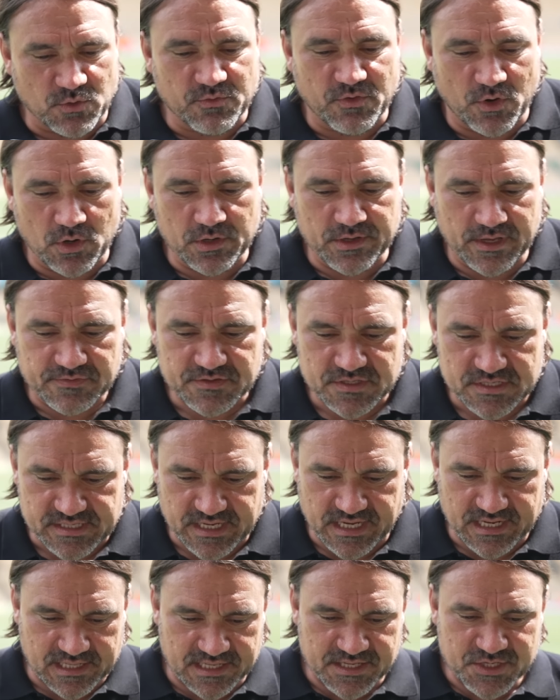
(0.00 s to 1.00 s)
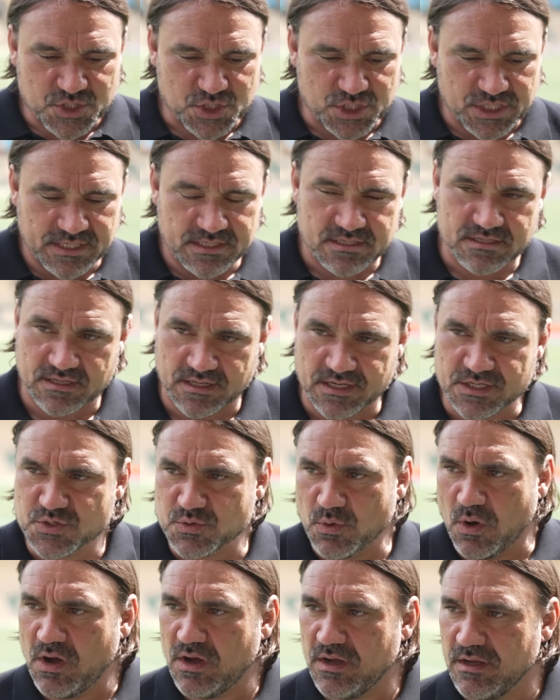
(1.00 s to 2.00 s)
overall, you have to say clean sheet,
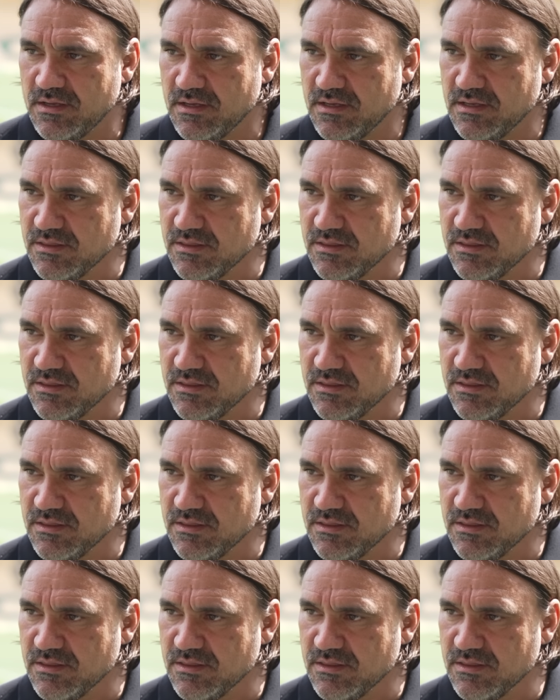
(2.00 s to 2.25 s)
draw